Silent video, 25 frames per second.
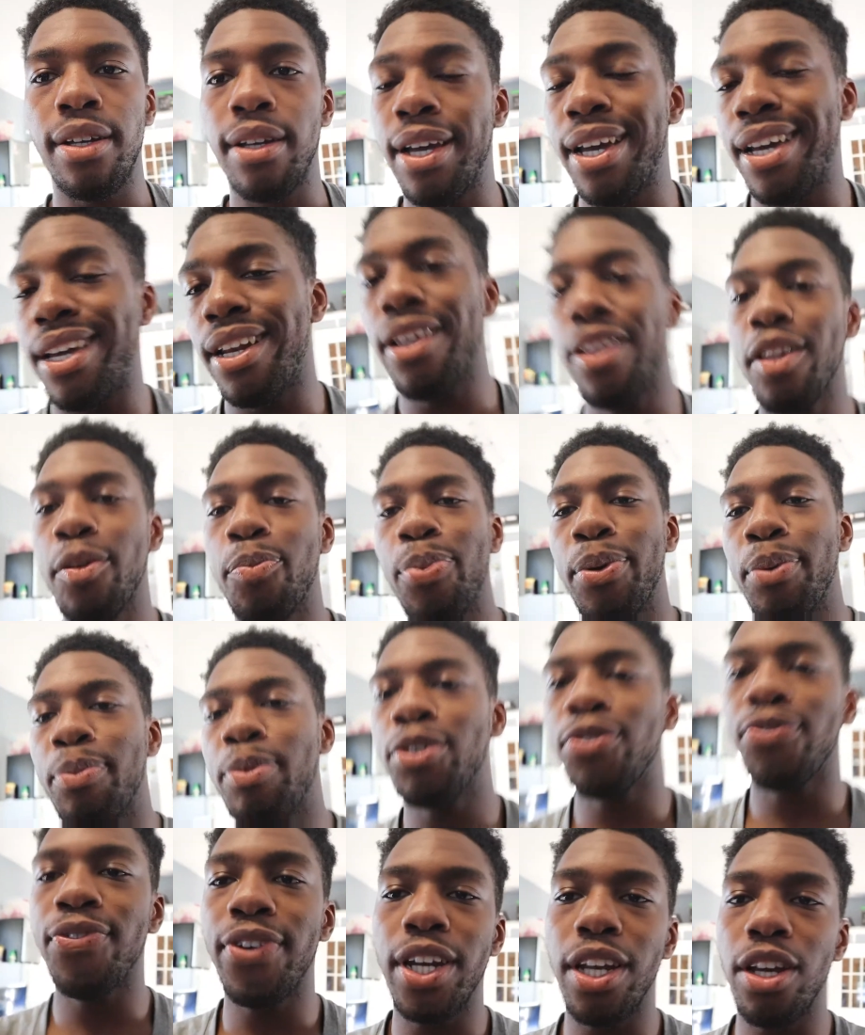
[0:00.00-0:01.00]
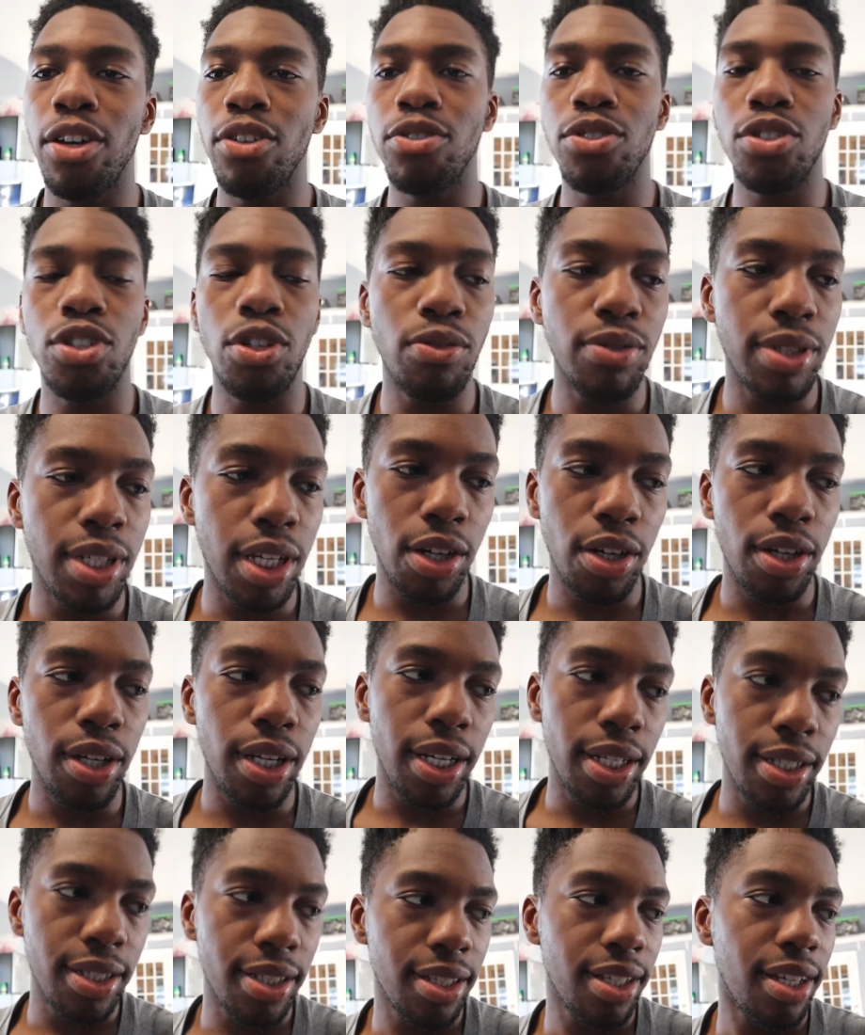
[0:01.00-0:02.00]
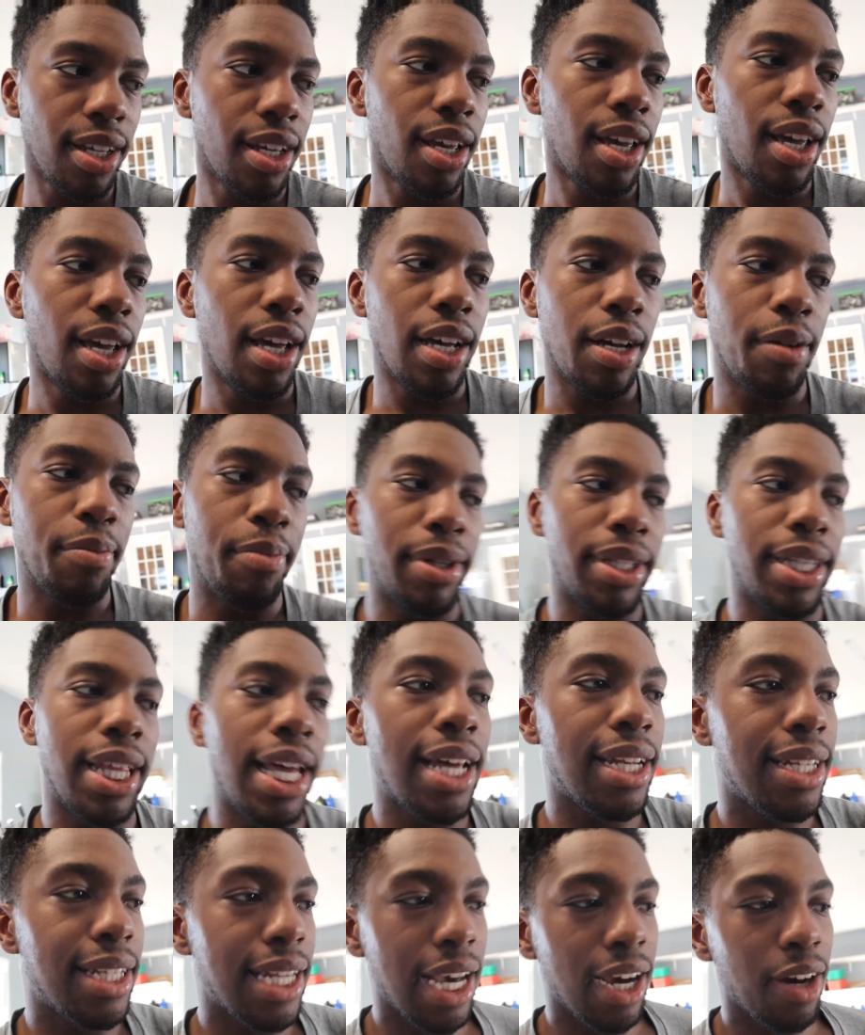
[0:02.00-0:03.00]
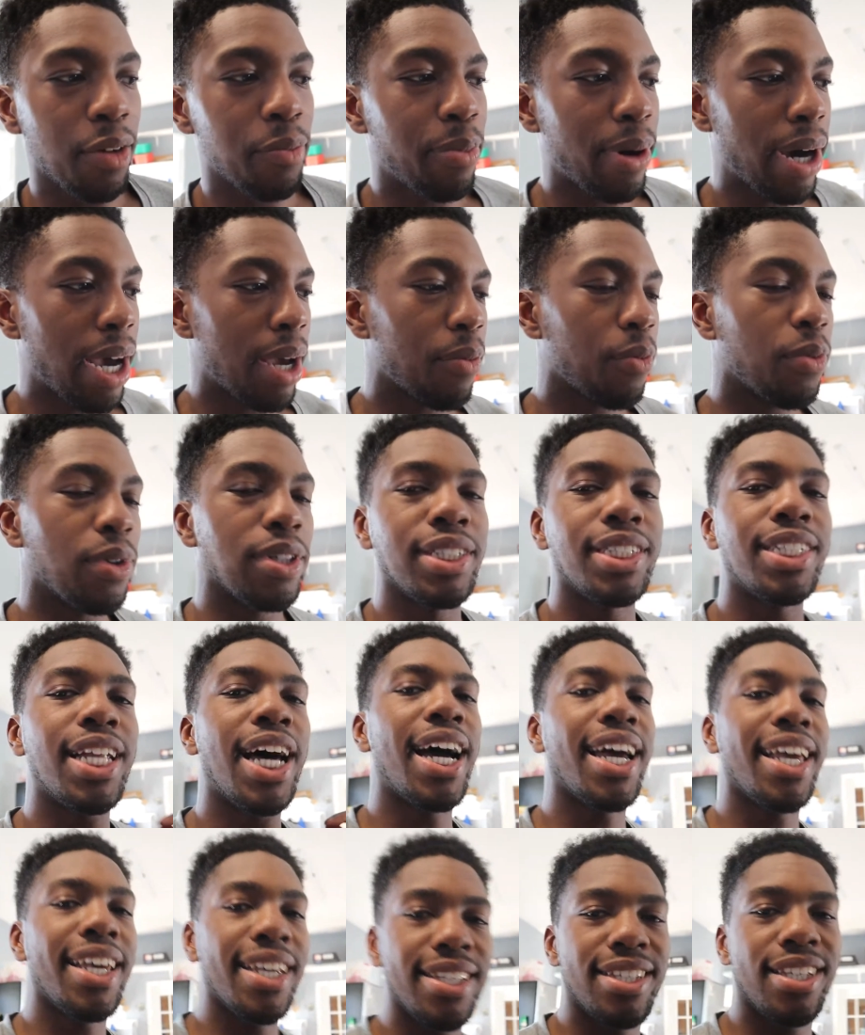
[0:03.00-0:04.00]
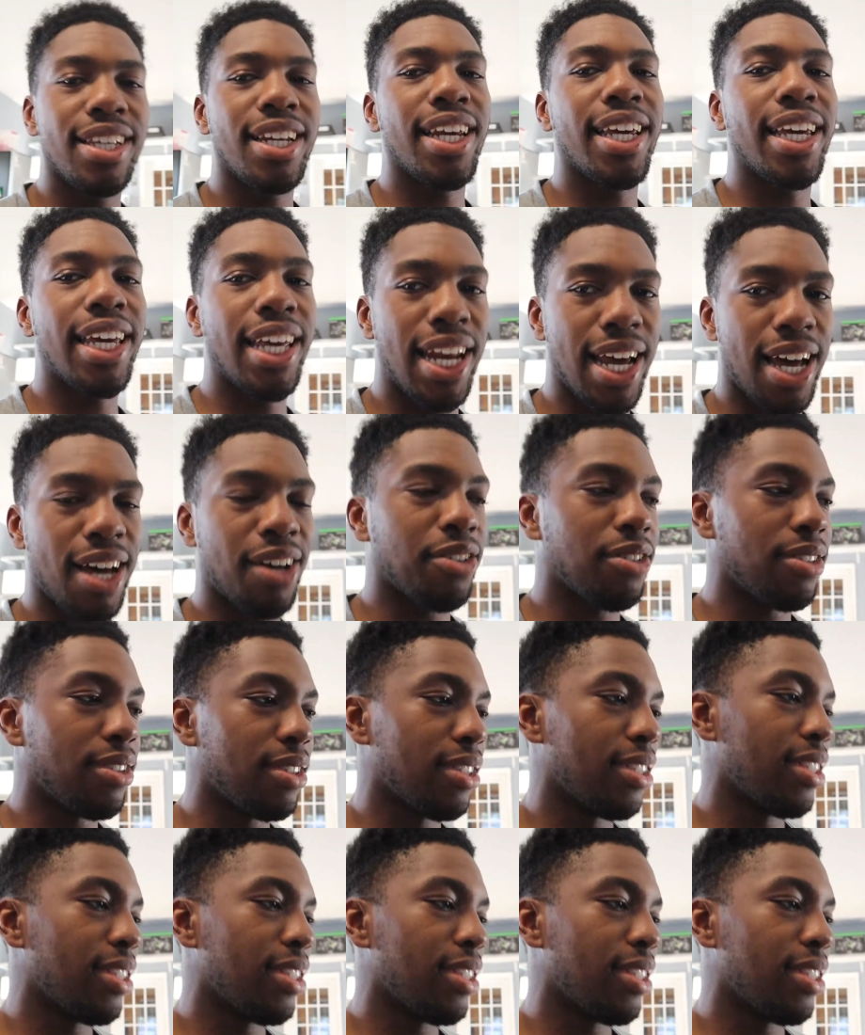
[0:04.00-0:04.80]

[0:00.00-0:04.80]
And other people's videos don't tell you this, but that downpipe was not easy to get out.